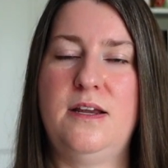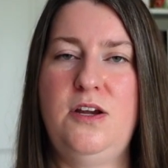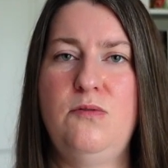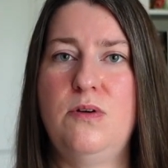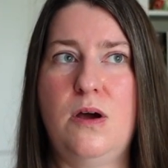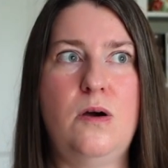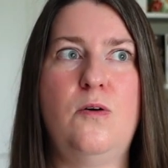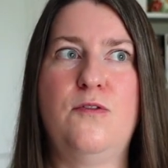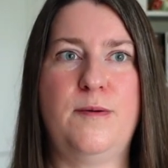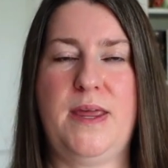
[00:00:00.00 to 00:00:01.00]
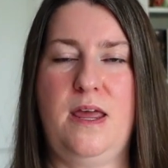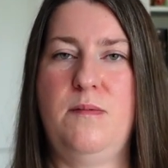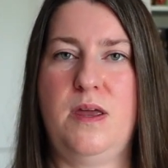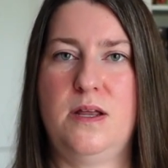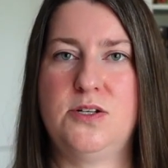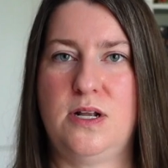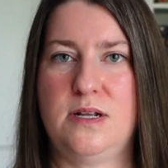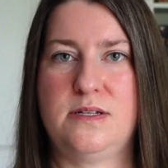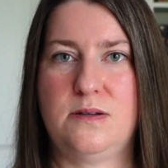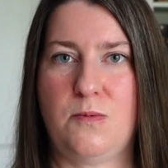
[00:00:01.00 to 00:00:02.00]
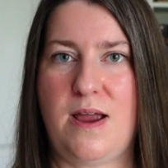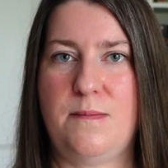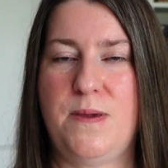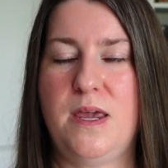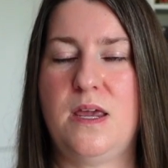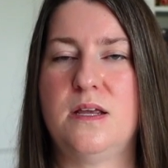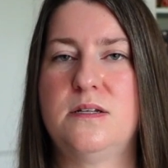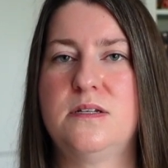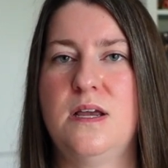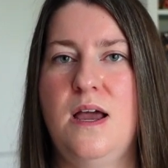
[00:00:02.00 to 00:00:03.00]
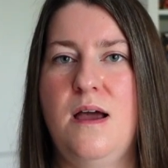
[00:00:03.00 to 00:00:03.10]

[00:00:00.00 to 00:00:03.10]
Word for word: You know from the image that it's the right piece,